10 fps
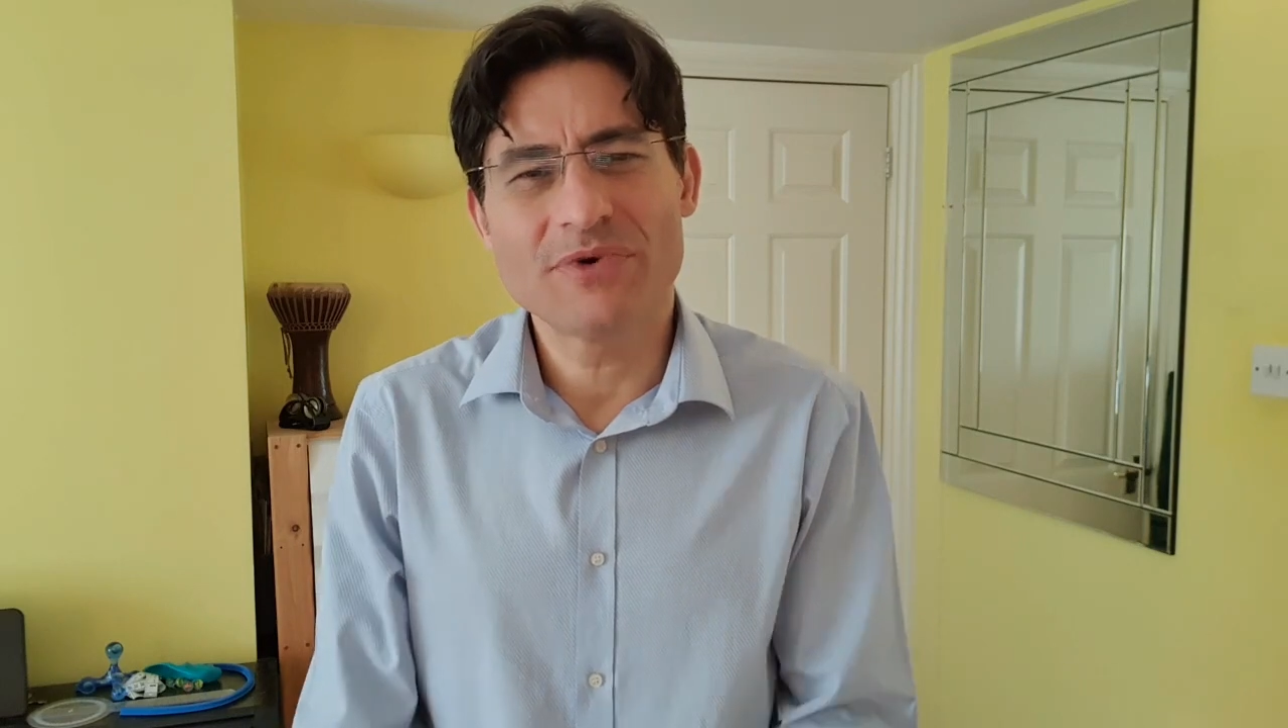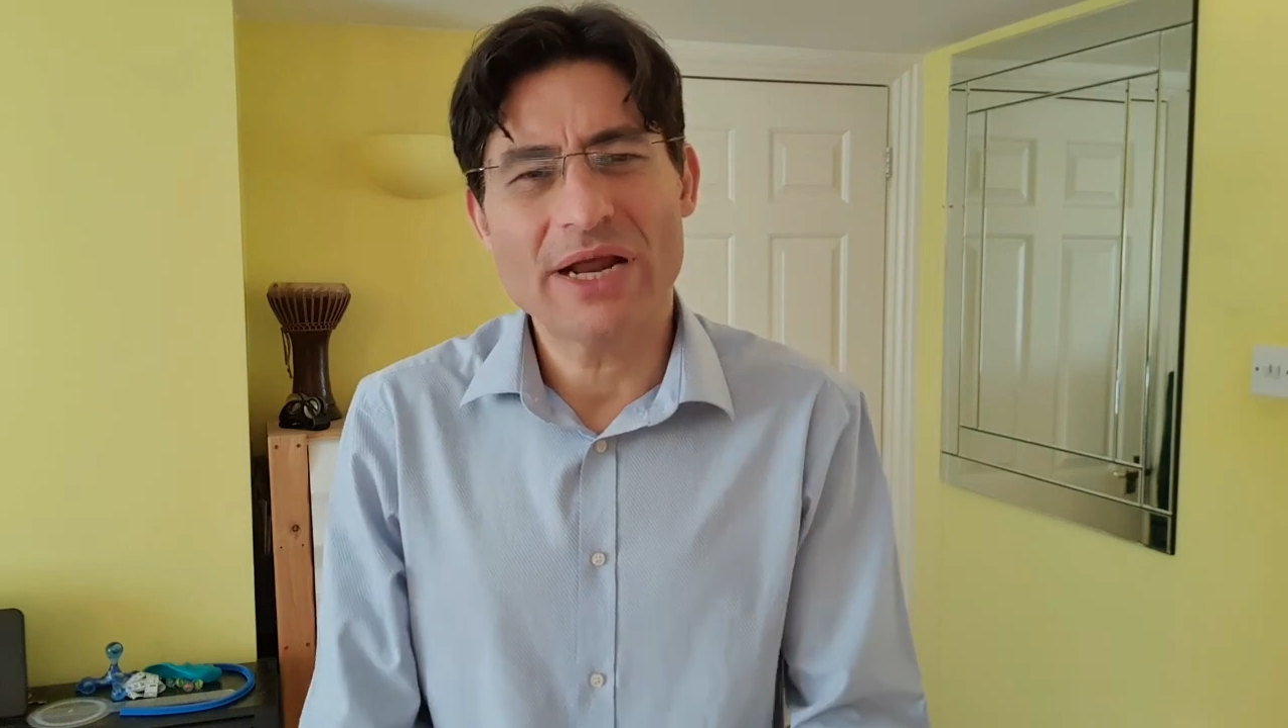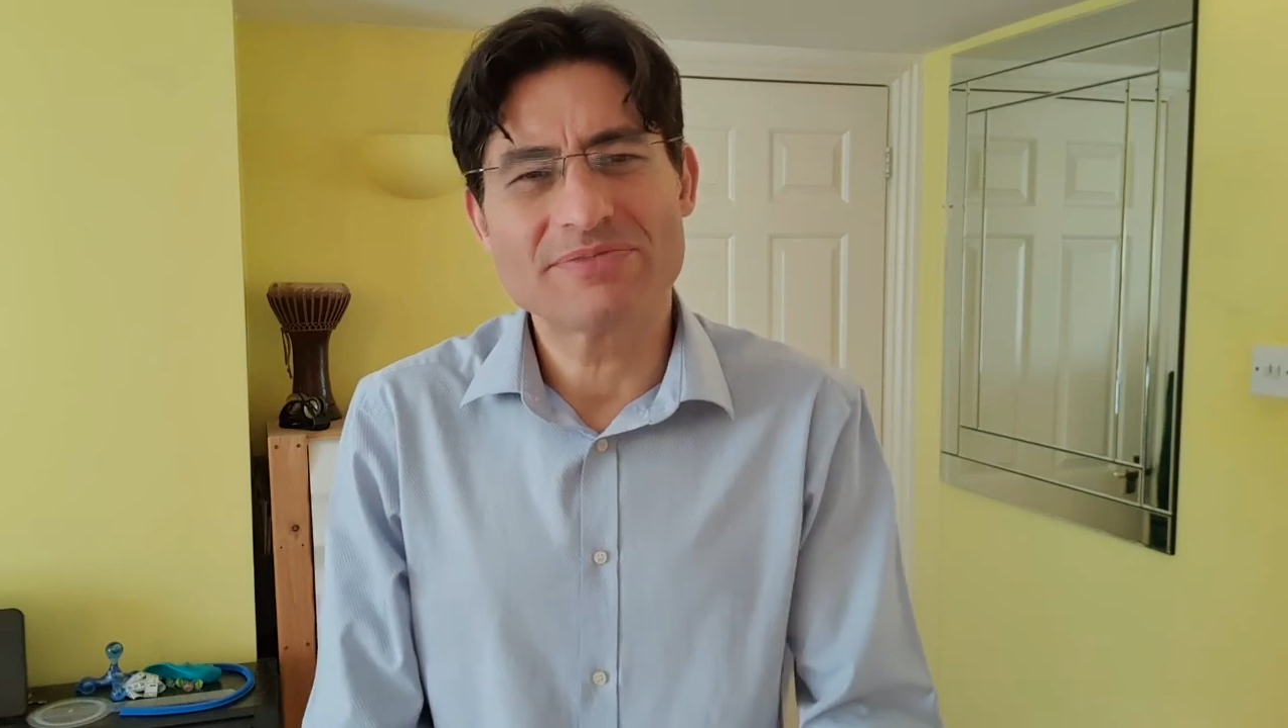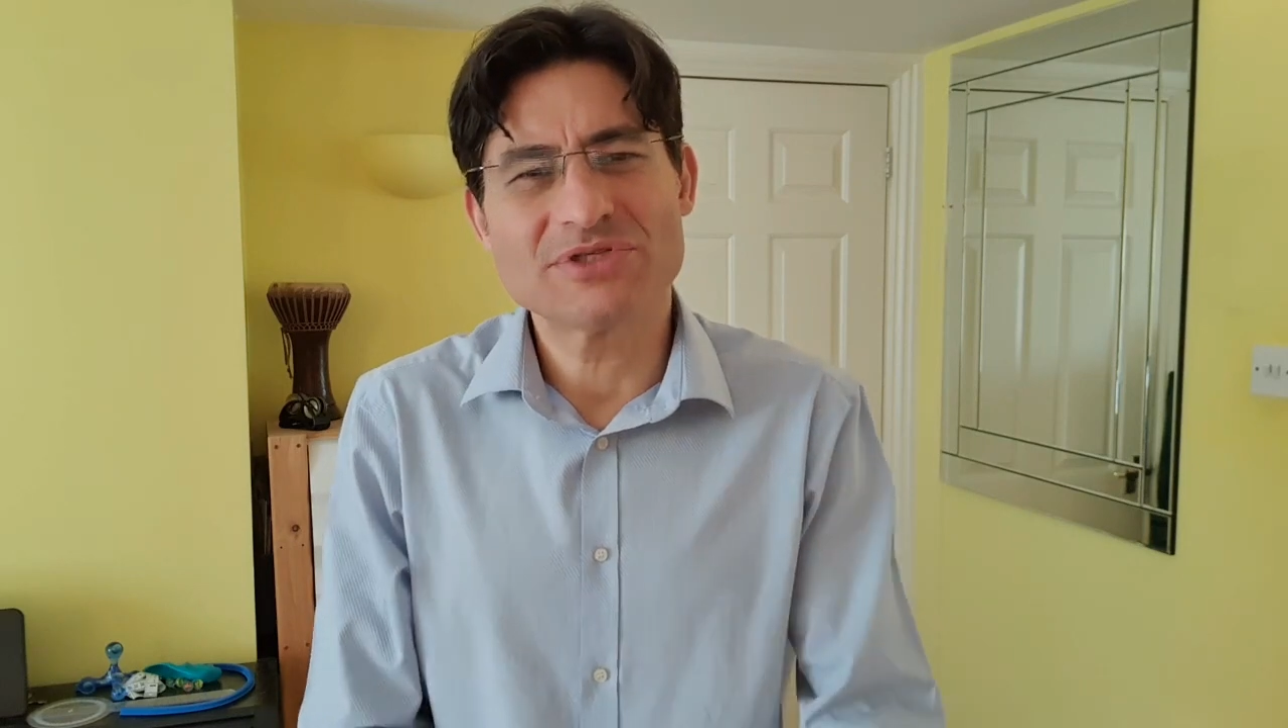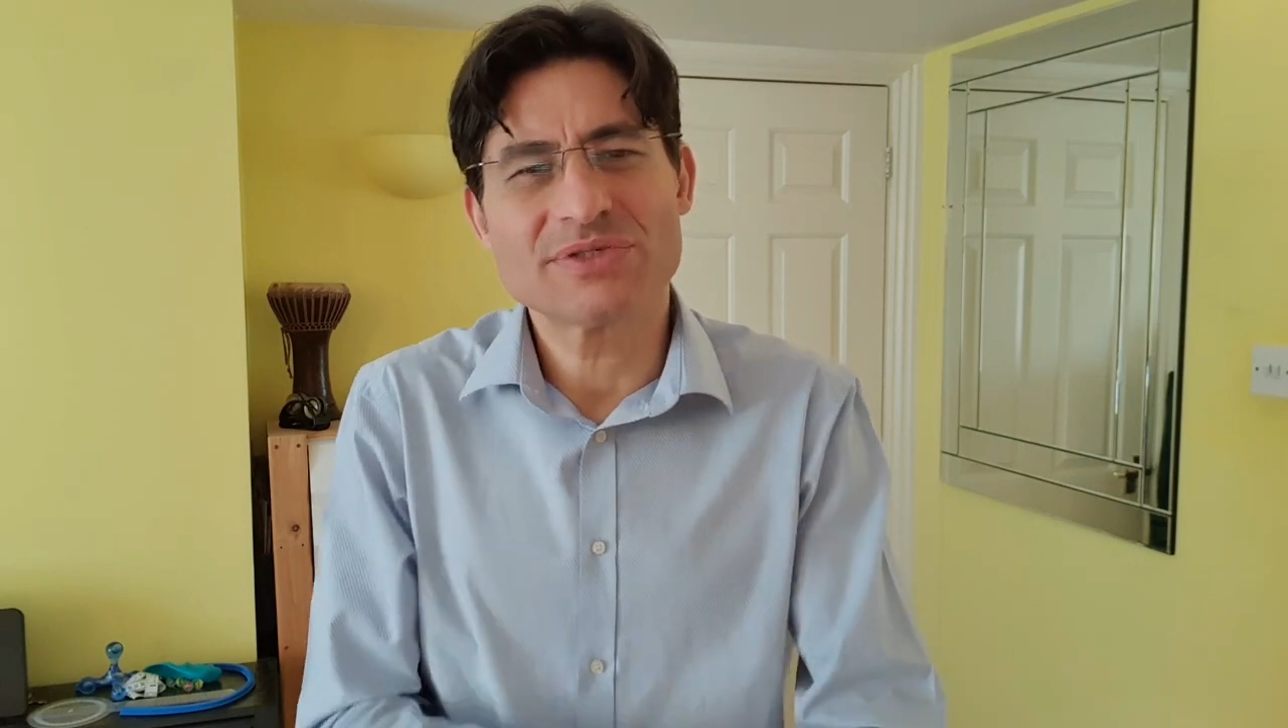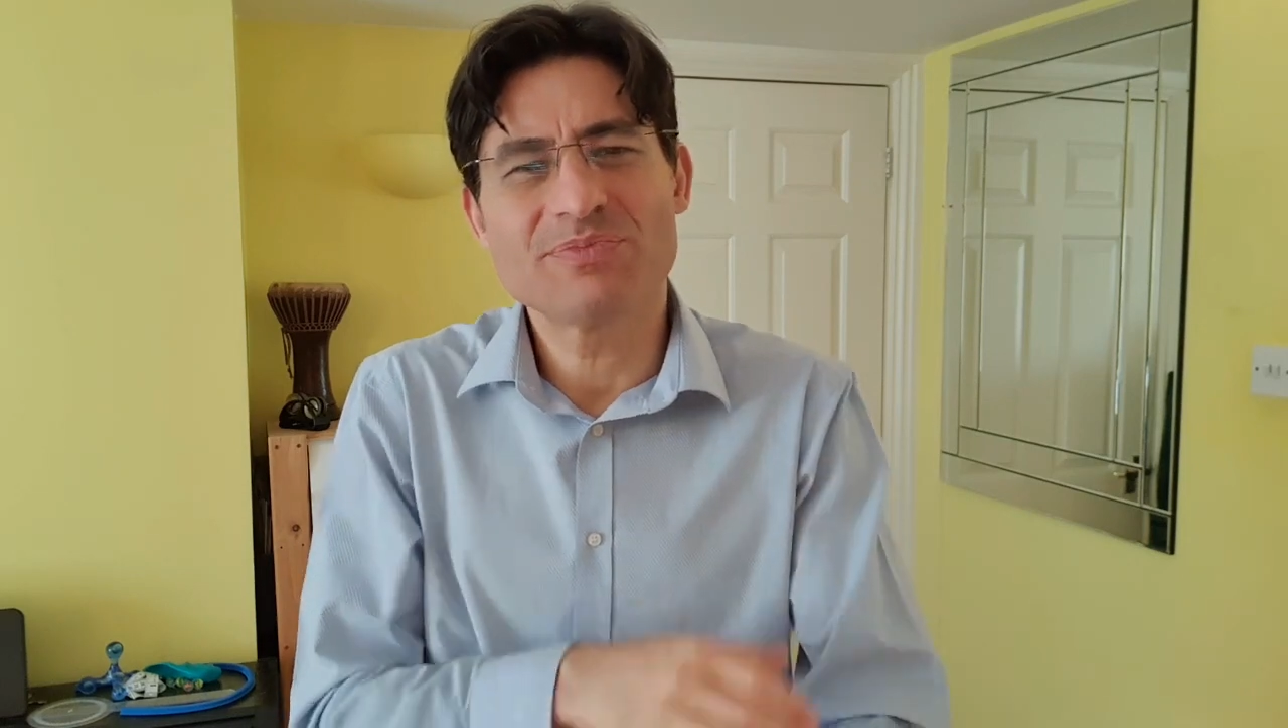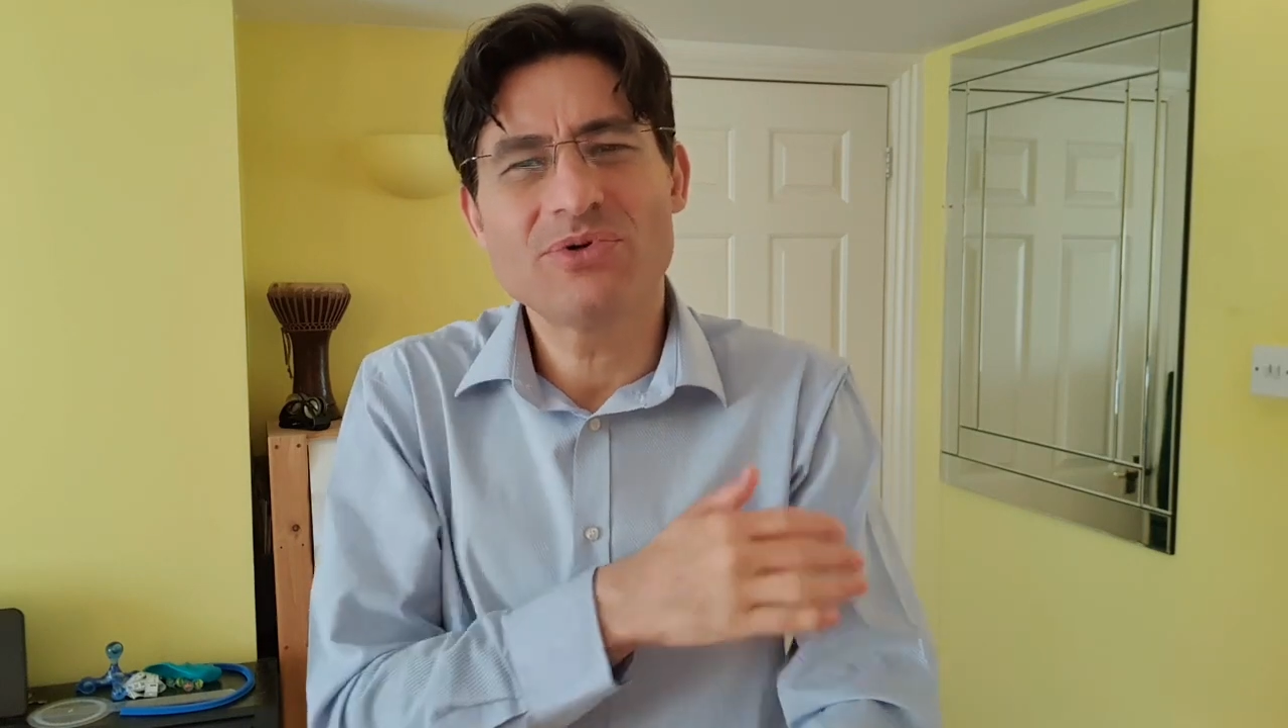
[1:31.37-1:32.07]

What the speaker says: perhaps just